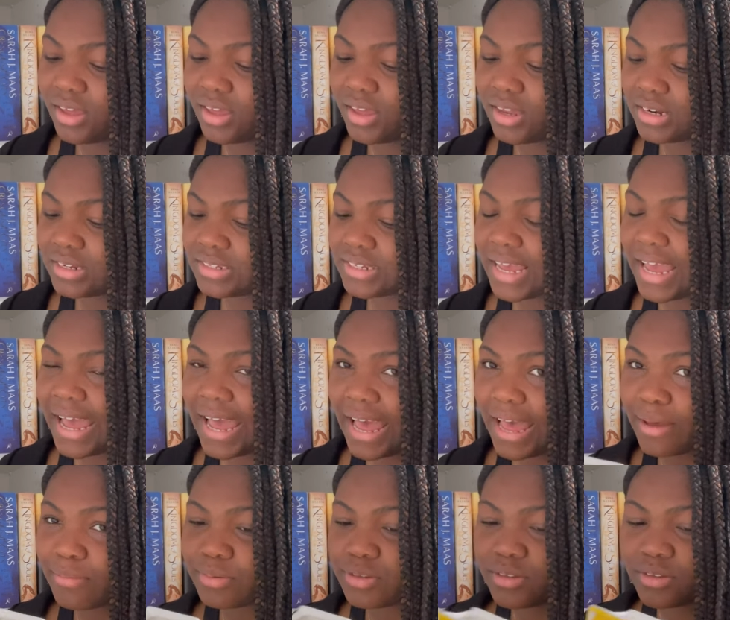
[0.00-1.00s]
It is
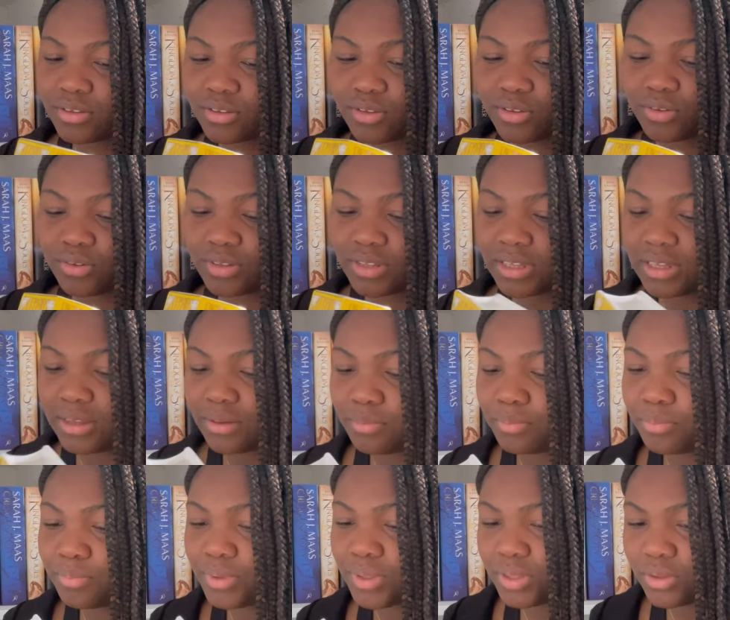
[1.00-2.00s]
absolutely
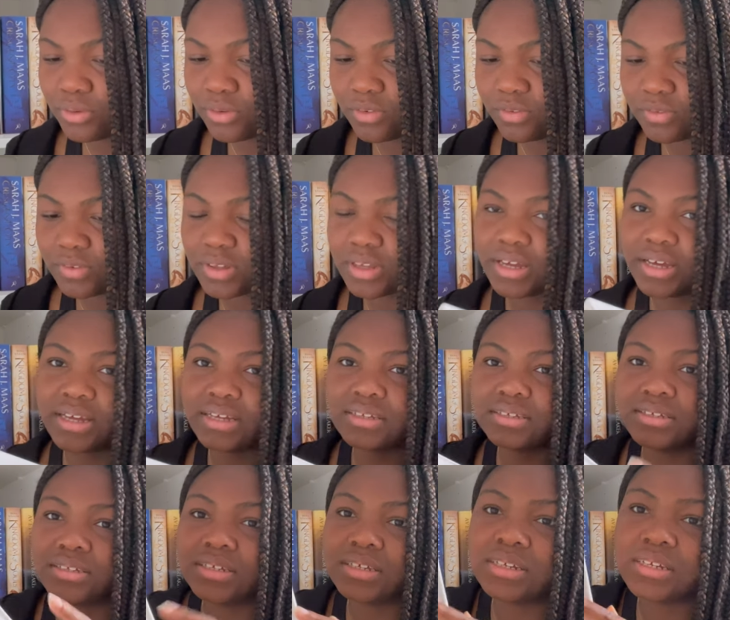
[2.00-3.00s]
beautiful, guys.
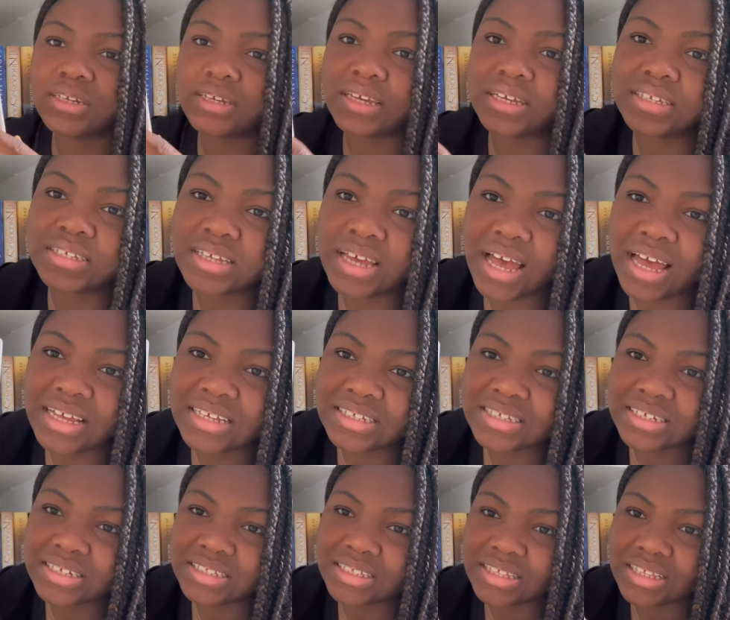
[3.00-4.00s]
And then it gives, has
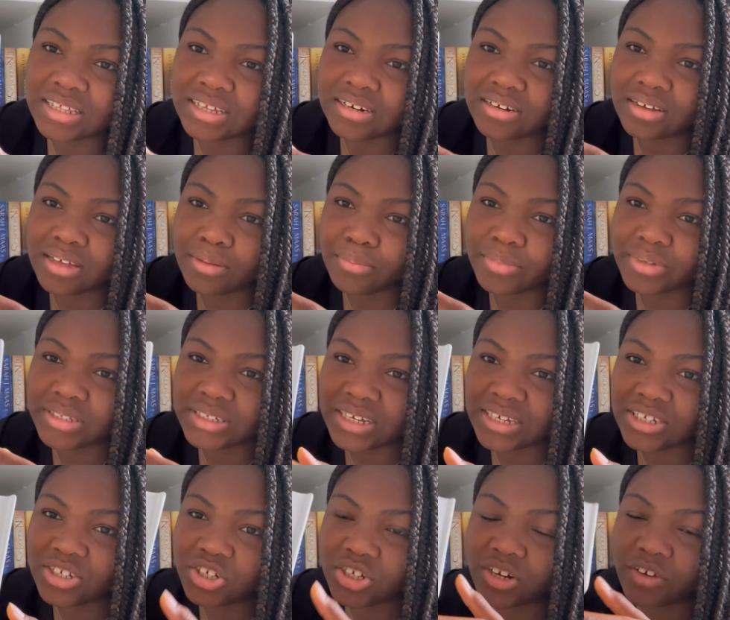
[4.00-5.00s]
like the little
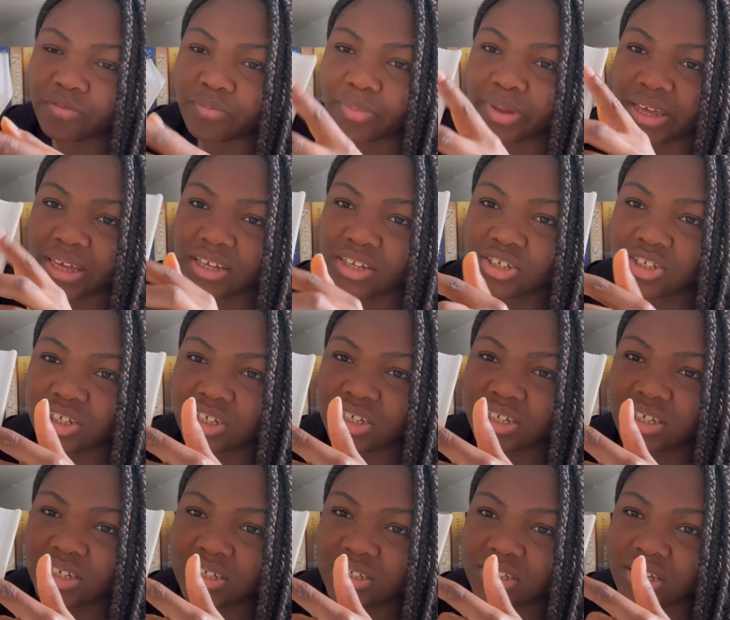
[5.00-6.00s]
imitation of
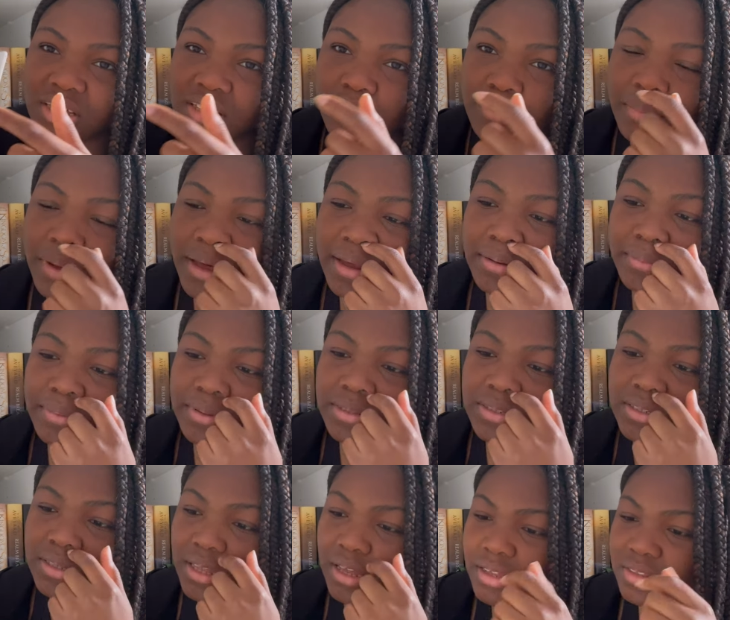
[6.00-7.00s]
pages on the bottom and
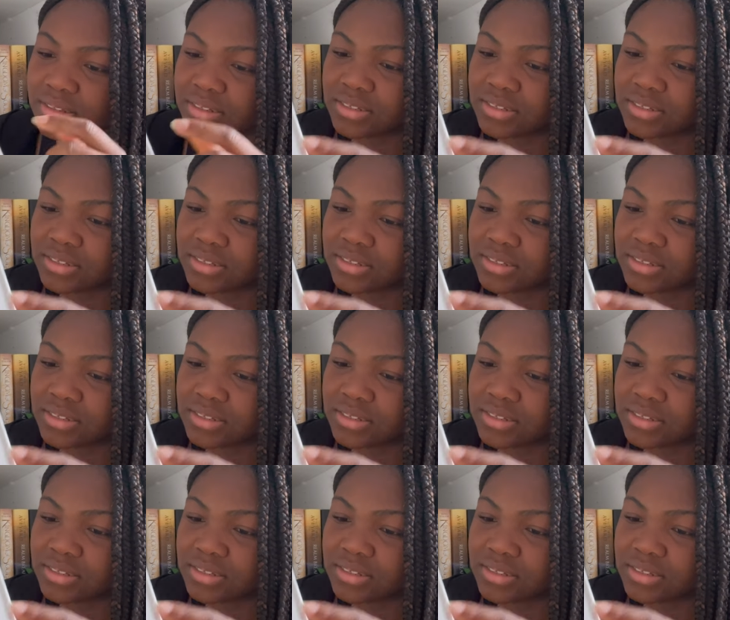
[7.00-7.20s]
on the